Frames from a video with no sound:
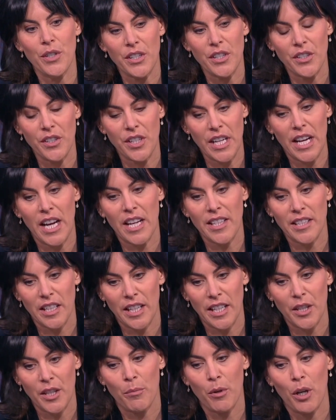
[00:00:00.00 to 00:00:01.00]
to
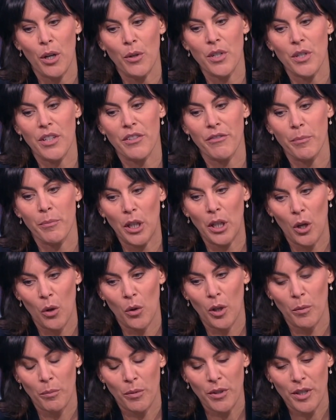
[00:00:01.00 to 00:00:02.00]
de-escalate the protest from a
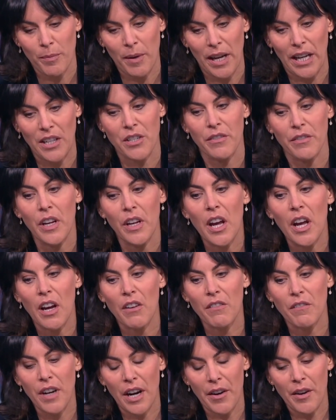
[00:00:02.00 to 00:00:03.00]
local perspective,
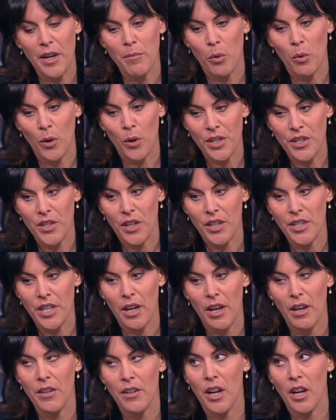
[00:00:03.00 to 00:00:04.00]
a very important
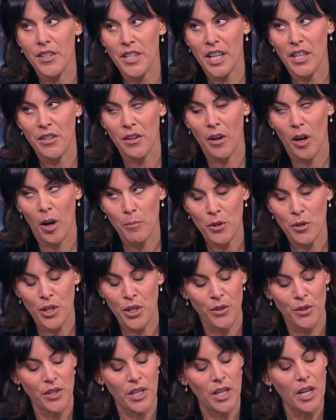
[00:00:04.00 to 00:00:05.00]

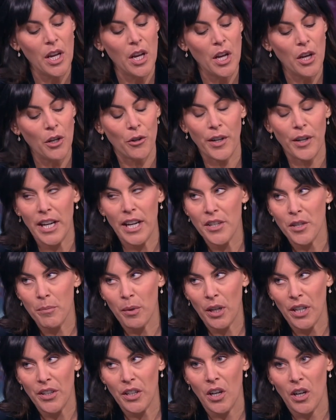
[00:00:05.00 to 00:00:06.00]
opportunity created
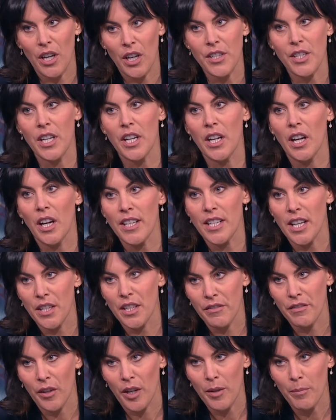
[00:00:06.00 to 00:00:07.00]
by the Gardaí,
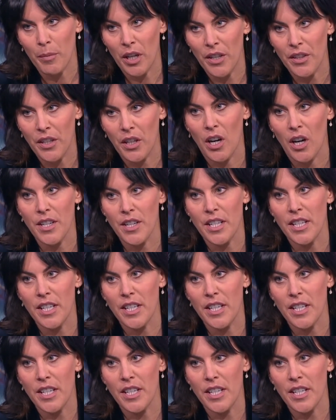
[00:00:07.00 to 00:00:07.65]
identified by the Gardaí,